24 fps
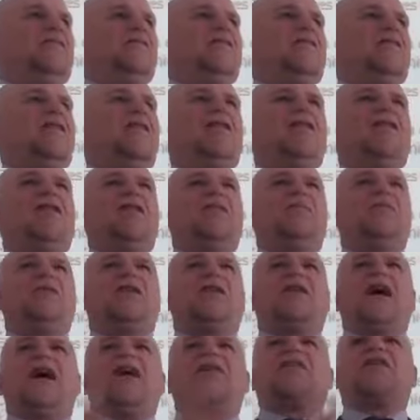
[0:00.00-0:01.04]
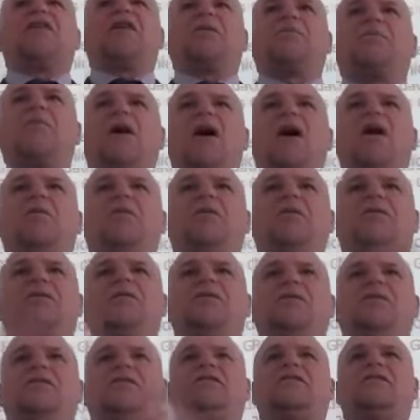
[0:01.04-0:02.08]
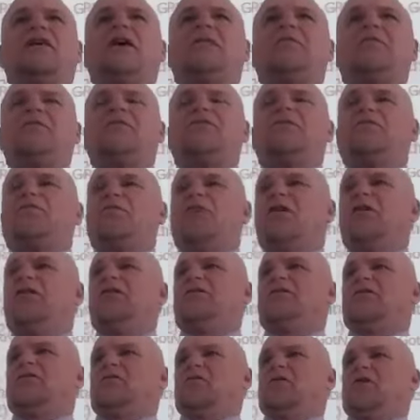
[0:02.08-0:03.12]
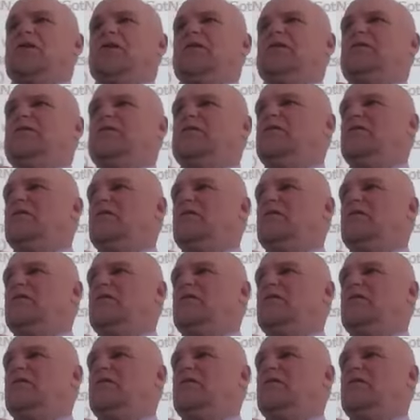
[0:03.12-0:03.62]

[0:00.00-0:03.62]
How come the Catholic Bible isn't the same as the Protestant ones?